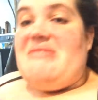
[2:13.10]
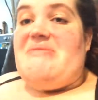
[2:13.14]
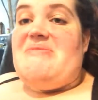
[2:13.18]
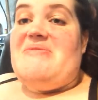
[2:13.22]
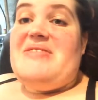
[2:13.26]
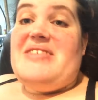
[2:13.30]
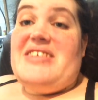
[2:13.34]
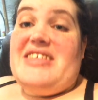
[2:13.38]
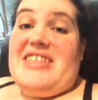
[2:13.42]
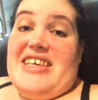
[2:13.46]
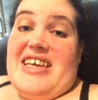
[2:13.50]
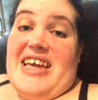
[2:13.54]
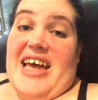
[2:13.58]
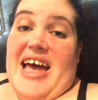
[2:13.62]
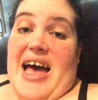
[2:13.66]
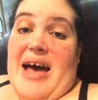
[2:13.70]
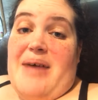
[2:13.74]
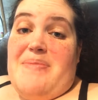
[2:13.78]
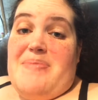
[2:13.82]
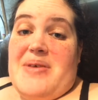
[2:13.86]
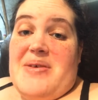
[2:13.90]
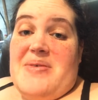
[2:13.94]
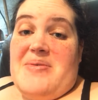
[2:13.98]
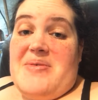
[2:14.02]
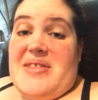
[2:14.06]
Really
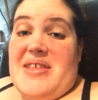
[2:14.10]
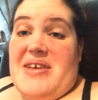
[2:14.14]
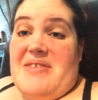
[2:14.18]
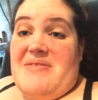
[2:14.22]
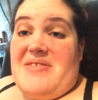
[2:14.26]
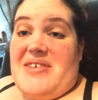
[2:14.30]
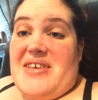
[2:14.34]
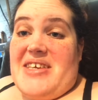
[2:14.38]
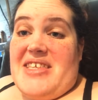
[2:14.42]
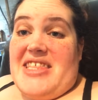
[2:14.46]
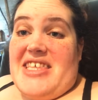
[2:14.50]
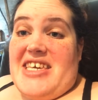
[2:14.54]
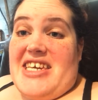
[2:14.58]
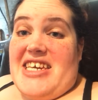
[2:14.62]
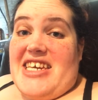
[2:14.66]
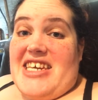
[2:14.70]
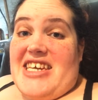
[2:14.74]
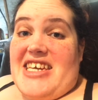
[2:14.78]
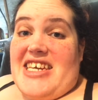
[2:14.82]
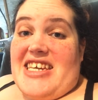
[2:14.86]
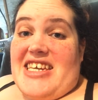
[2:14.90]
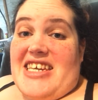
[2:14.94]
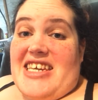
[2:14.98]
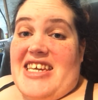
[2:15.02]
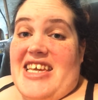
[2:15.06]
happy with
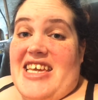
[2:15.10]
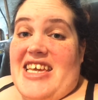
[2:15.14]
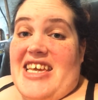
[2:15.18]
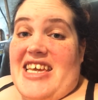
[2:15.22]
everything.